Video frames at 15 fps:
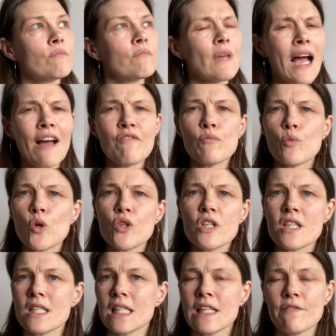haven't worn a
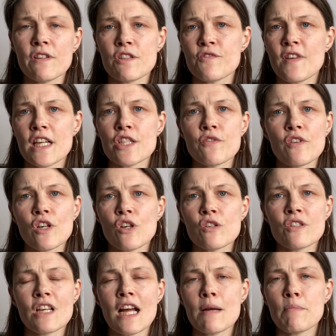sleeveless vest for a long
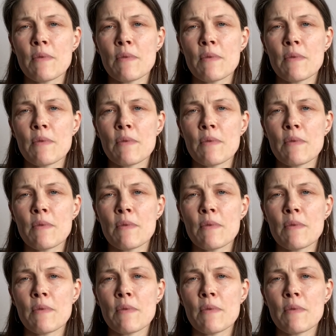time,